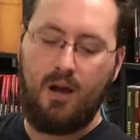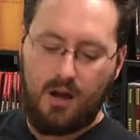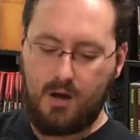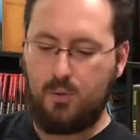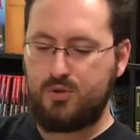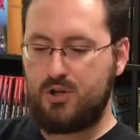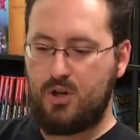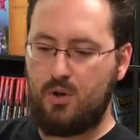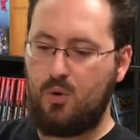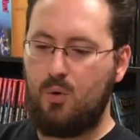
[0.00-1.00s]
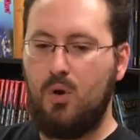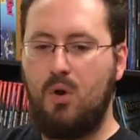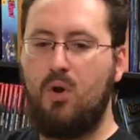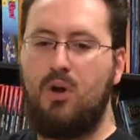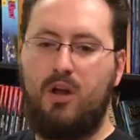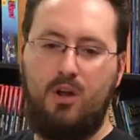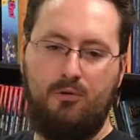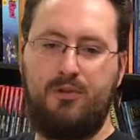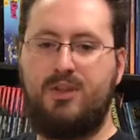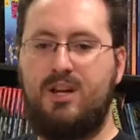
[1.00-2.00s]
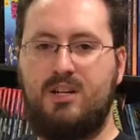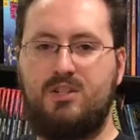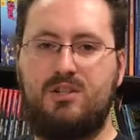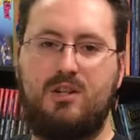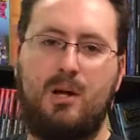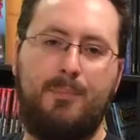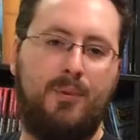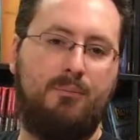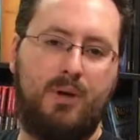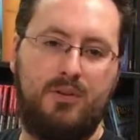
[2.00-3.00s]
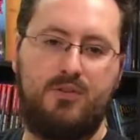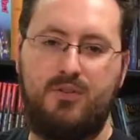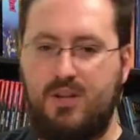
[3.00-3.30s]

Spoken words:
Oh, so over the next couple of months,